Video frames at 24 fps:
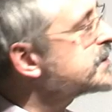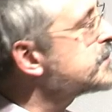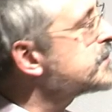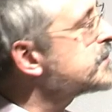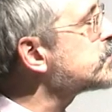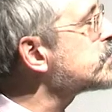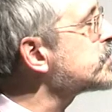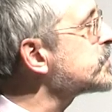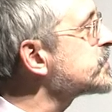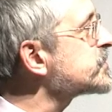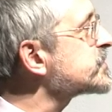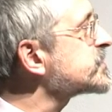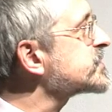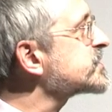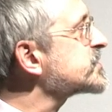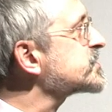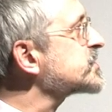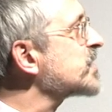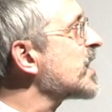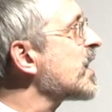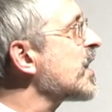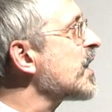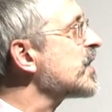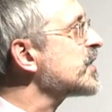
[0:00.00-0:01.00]
symbols,
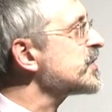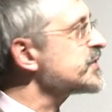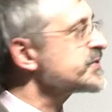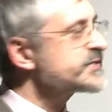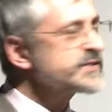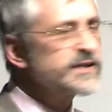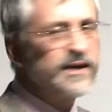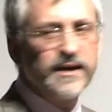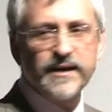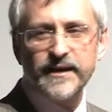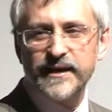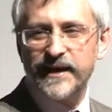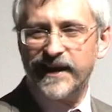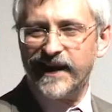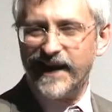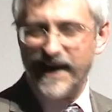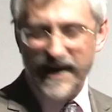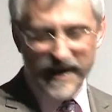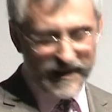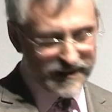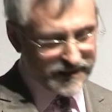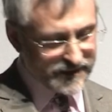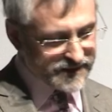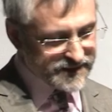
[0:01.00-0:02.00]
stars,
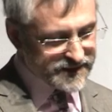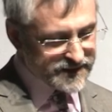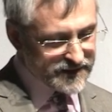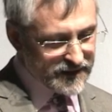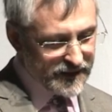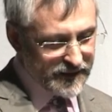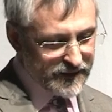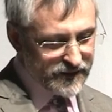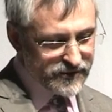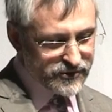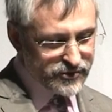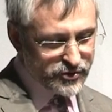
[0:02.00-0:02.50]
eggs,